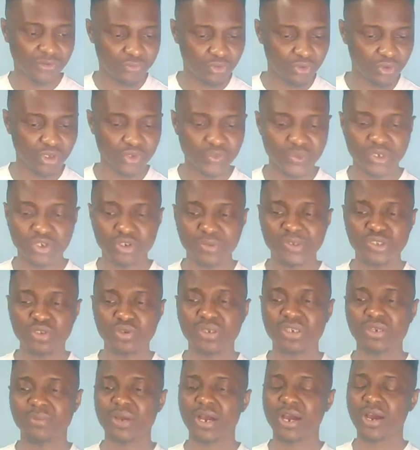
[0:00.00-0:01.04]
of course, we're going to be
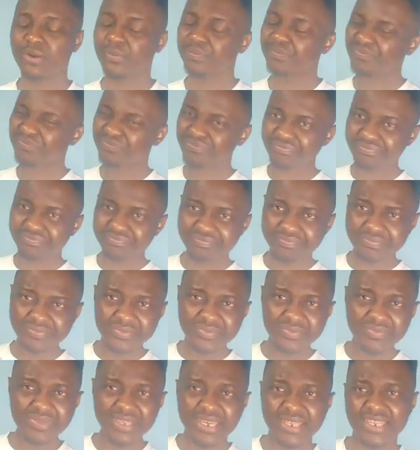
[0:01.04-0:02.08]
talking about
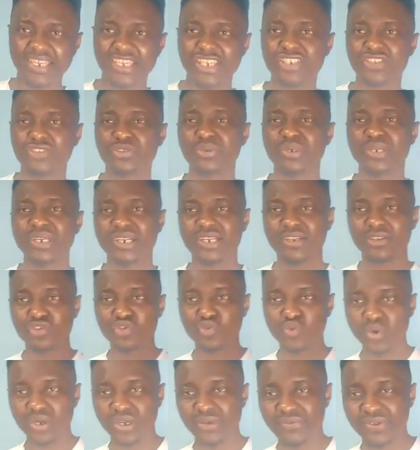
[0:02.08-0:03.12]
the injury and the
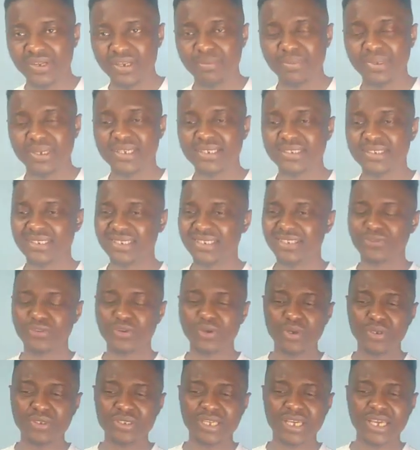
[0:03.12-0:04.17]
squad availability.
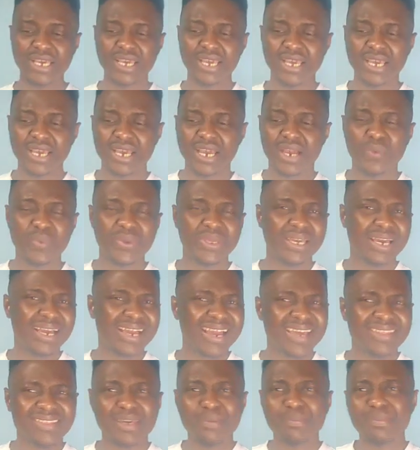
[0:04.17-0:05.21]
Of course,
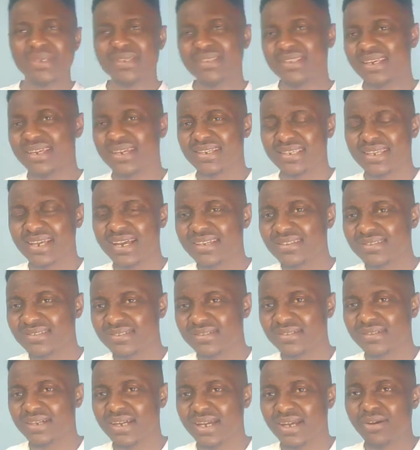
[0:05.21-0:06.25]
are there mistakes
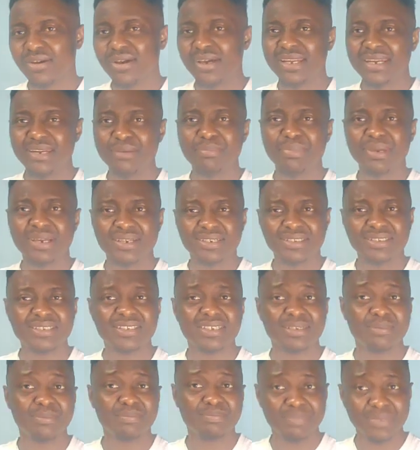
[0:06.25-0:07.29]
Arsenal and Mikel
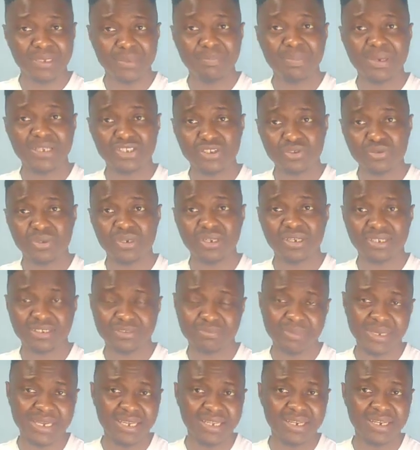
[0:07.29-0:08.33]
Arteta in particular
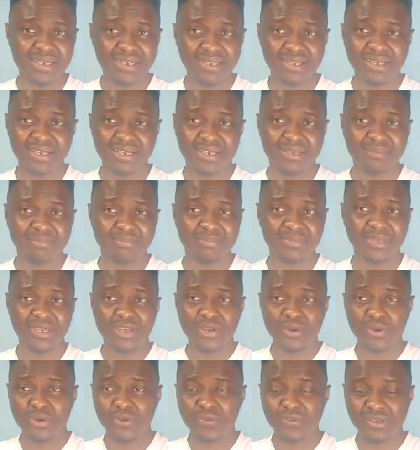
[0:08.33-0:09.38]
has made
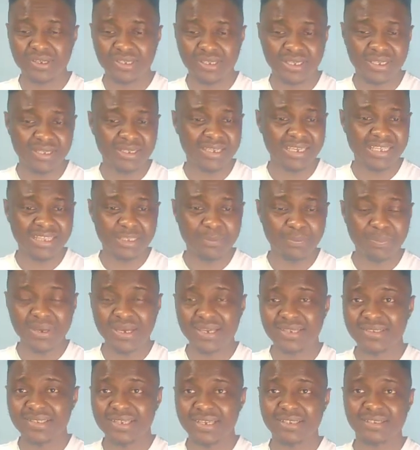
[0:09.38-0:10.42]
in the
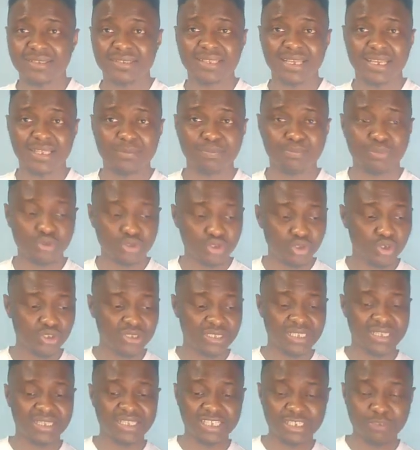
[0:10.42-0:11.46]
past that put
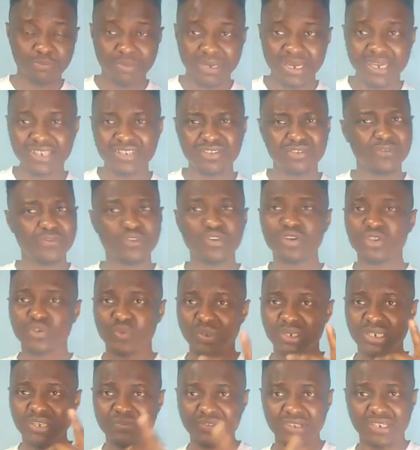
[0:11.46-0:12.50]
us in this mess? Of
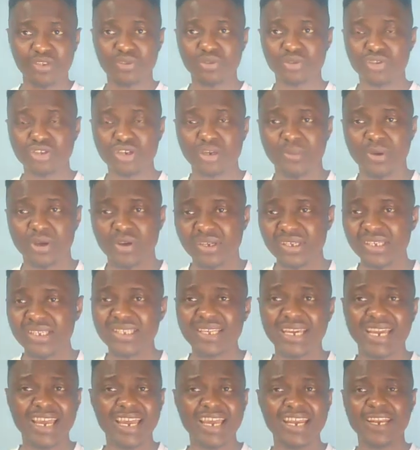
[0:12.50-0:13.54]
course, we're definitely going to talk about
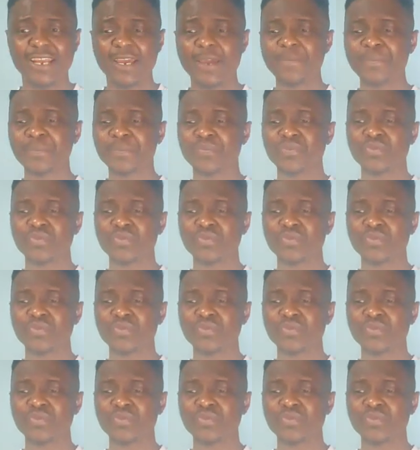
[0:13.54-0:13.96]
it, and